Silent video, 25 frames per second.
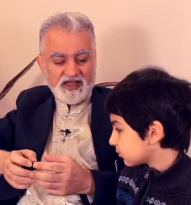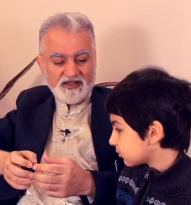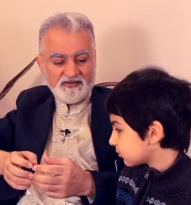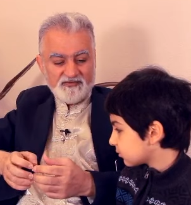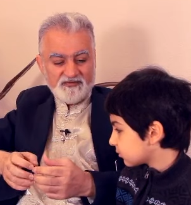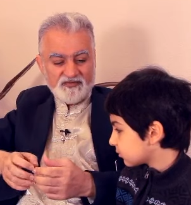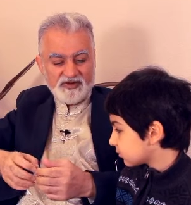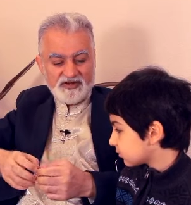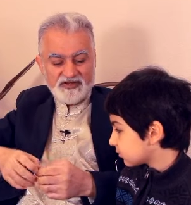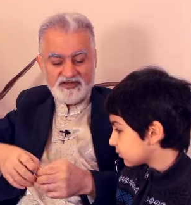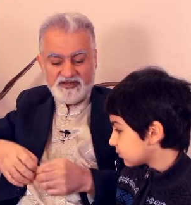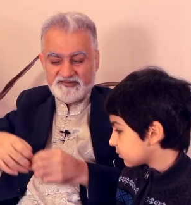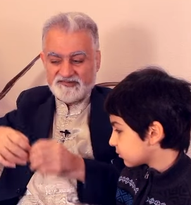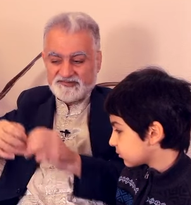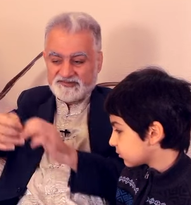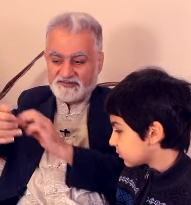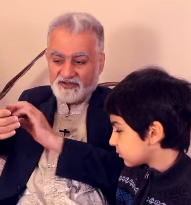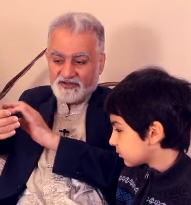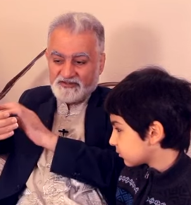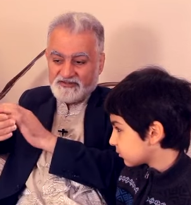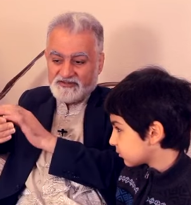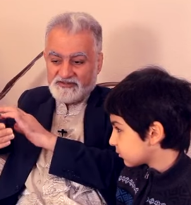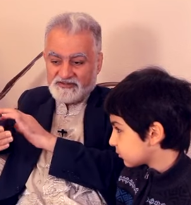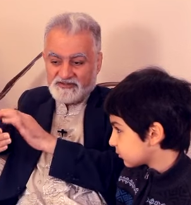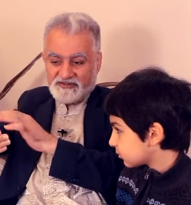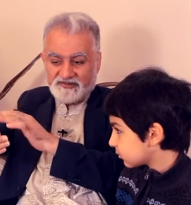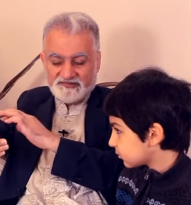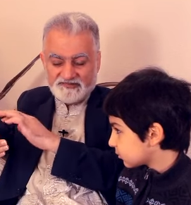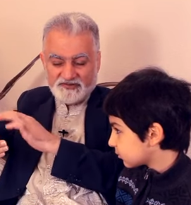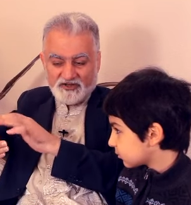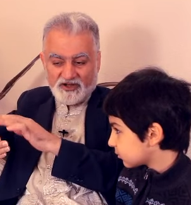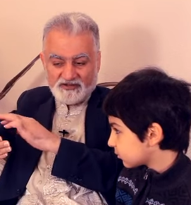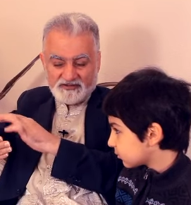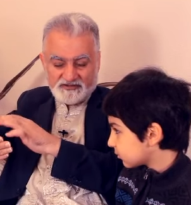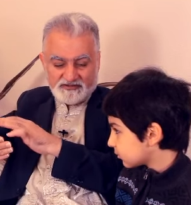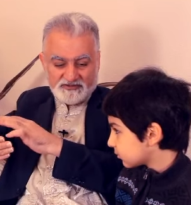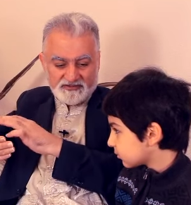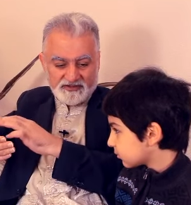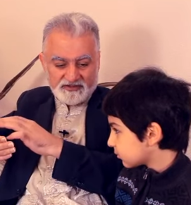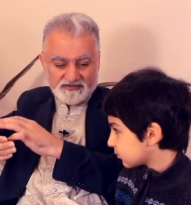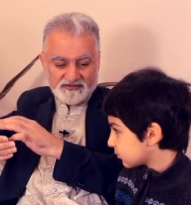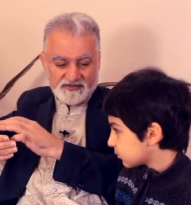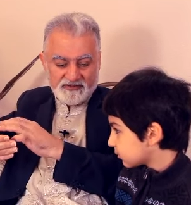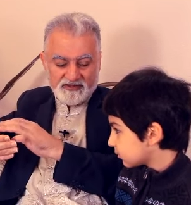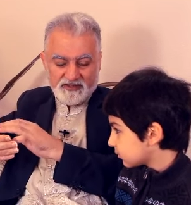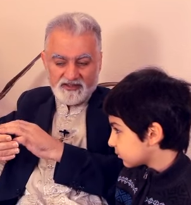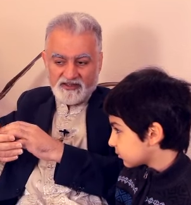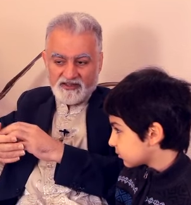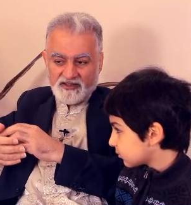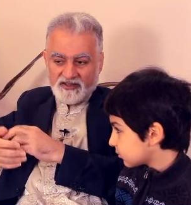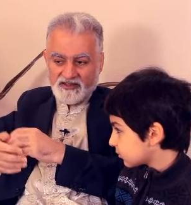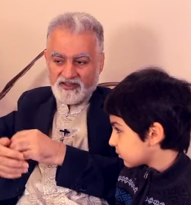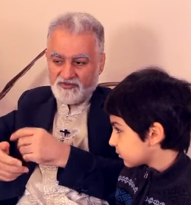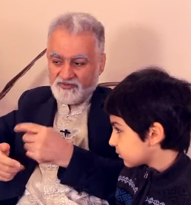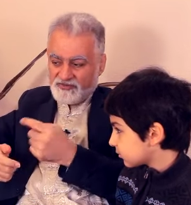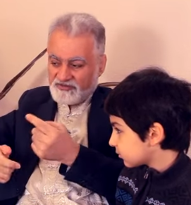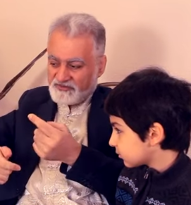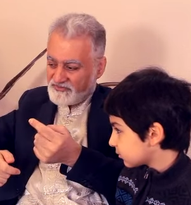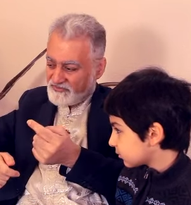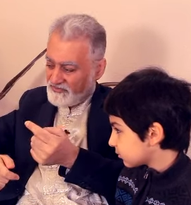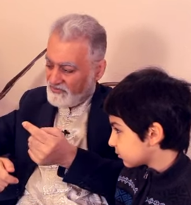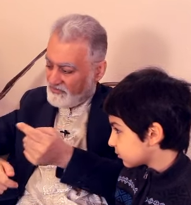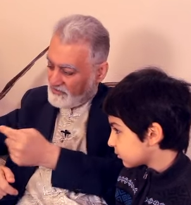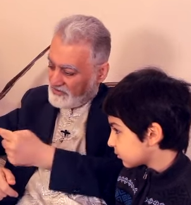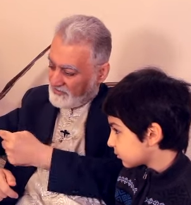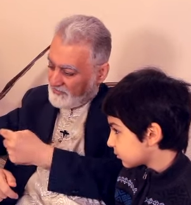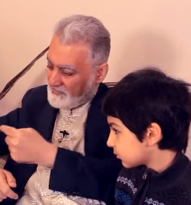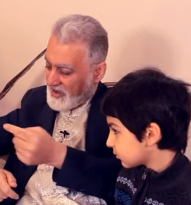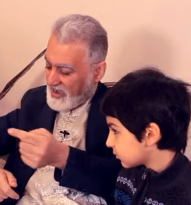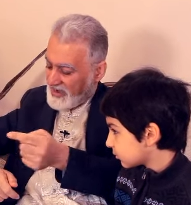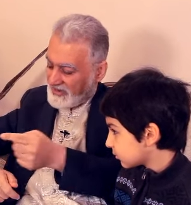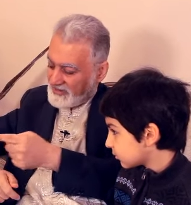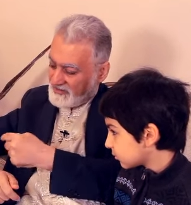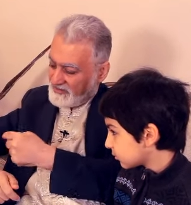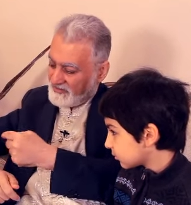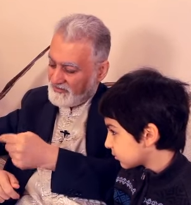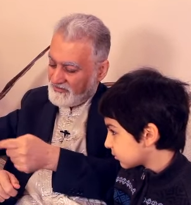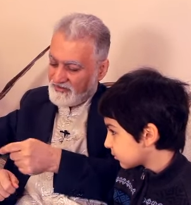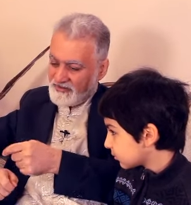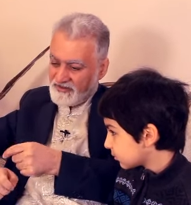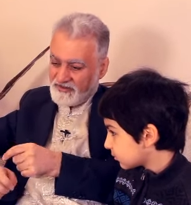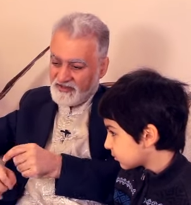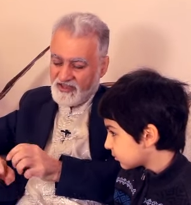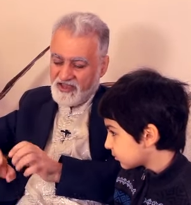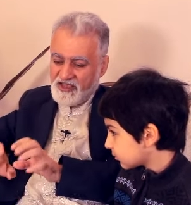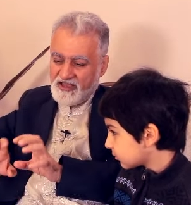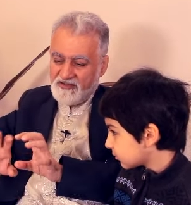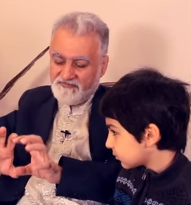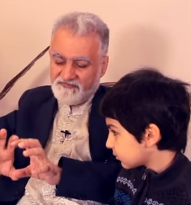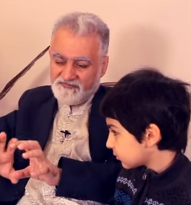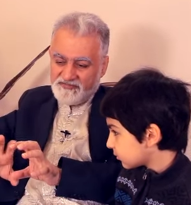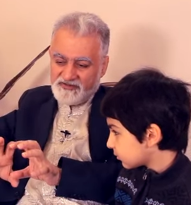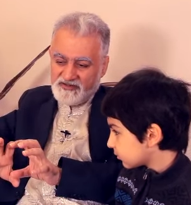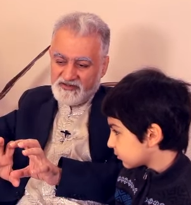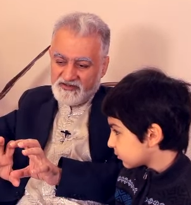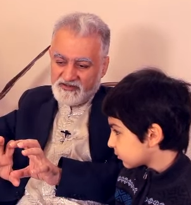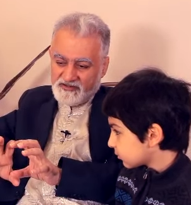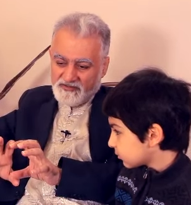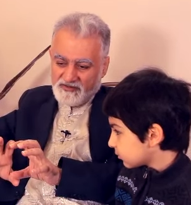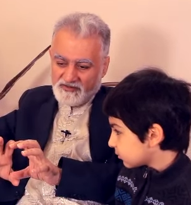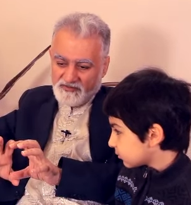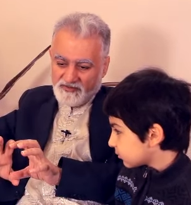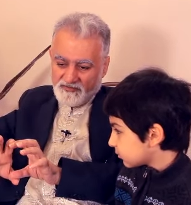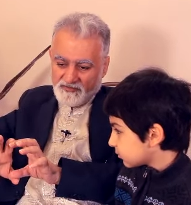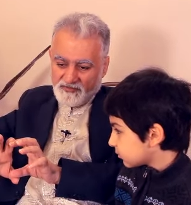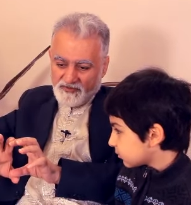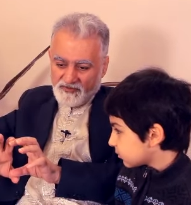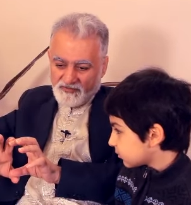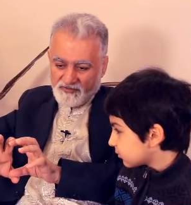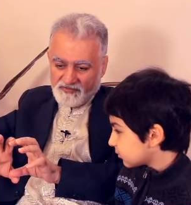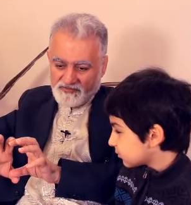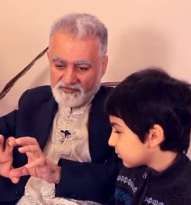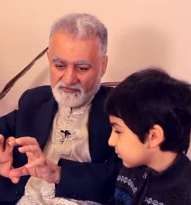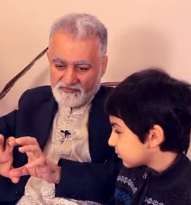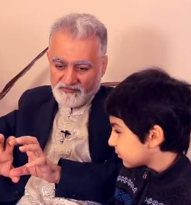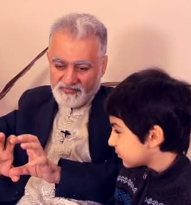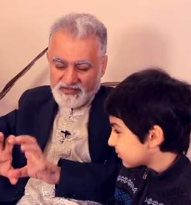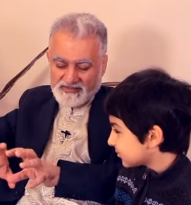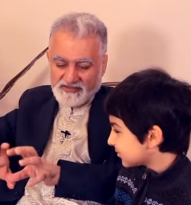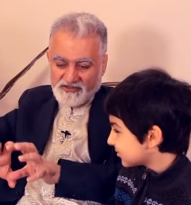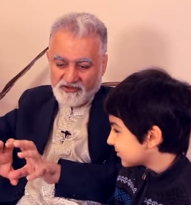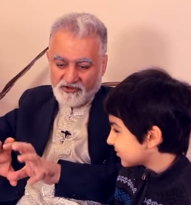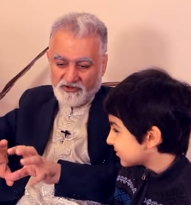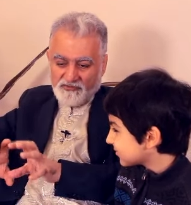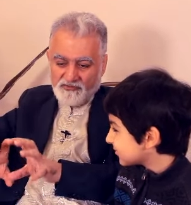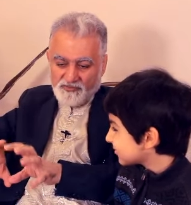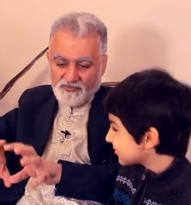Speaker 1: when he studied his doctorate, he would look back. Every medical